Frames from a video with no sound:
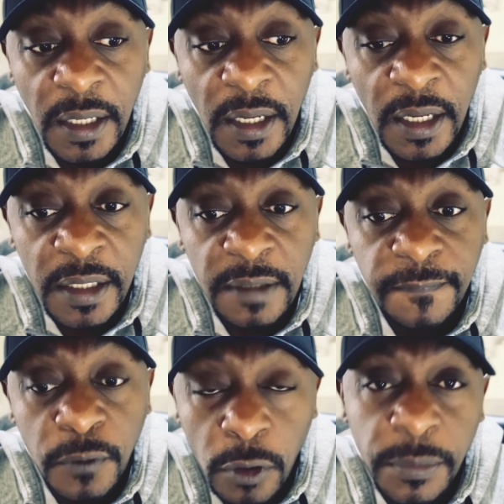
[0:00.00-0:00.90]
And
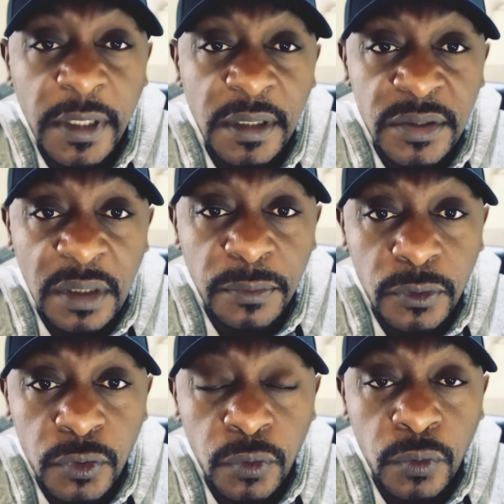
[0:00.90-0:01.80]
if nobody is able
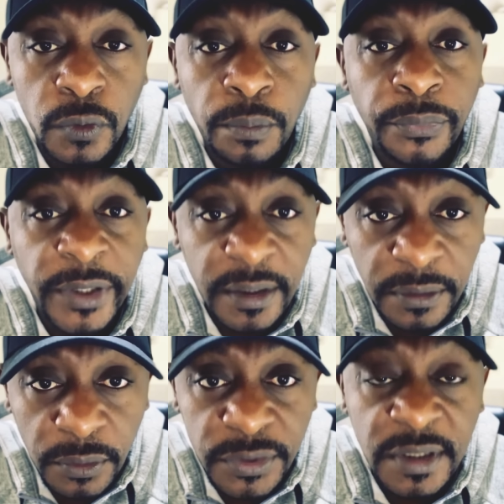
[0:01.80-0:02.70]
to
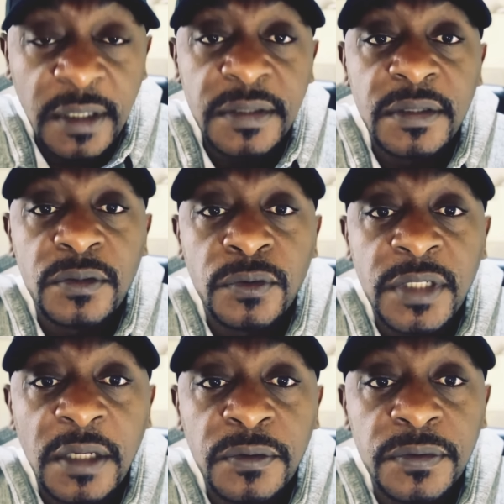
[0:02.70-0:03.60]
break those curses or
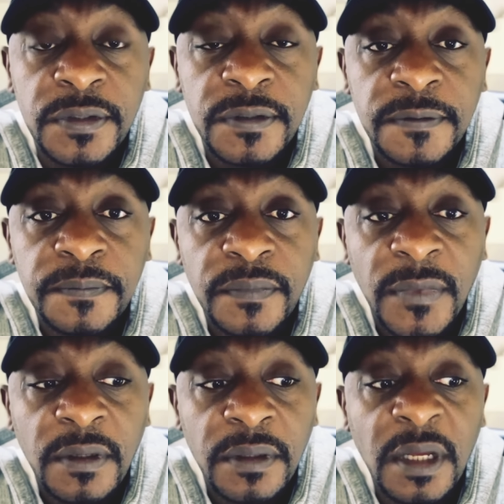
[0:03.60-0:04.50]
cycles,
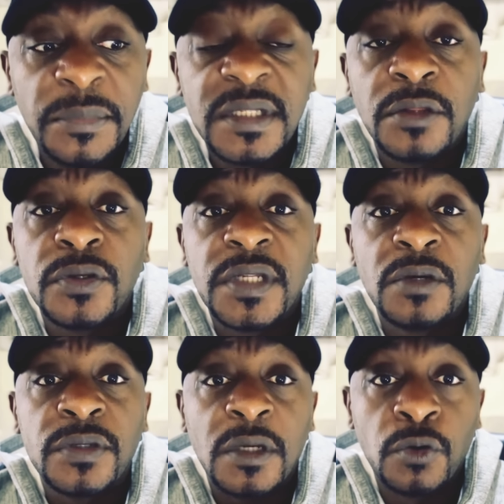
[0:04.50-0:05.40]
that means that those
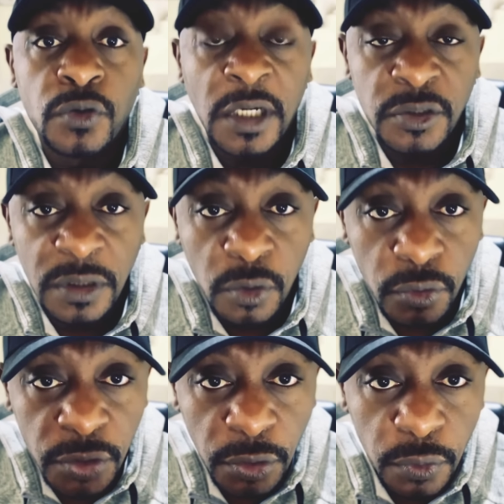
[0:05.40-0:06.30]
cycles are going to actually
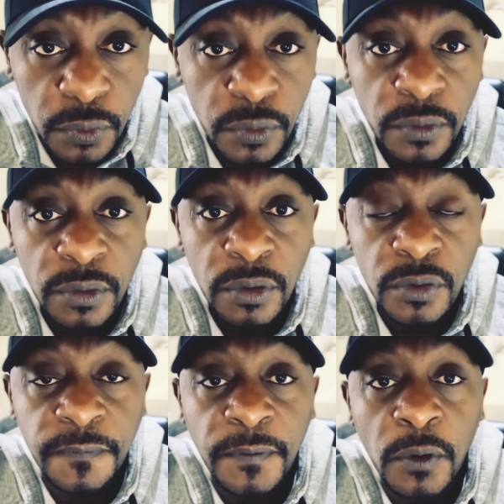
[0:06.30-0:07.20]
continue
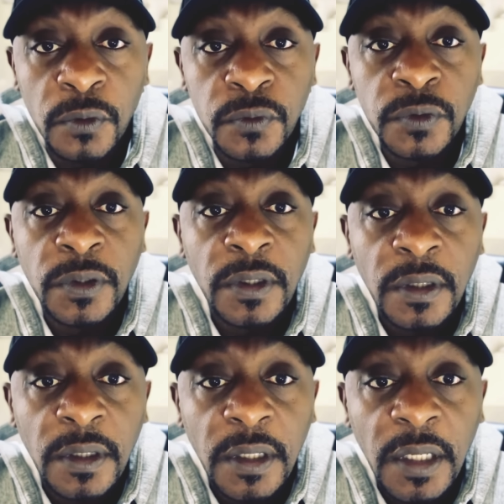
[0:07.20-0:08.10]
to flow
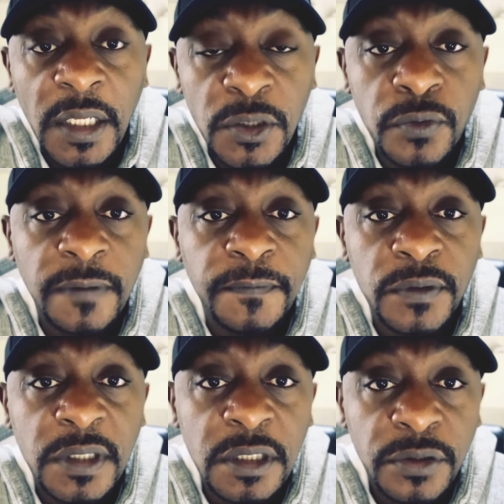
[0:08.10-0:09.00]
into the
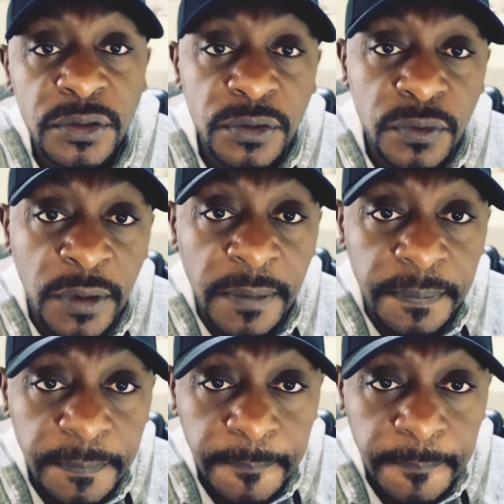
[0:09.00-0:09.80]
future generations to come.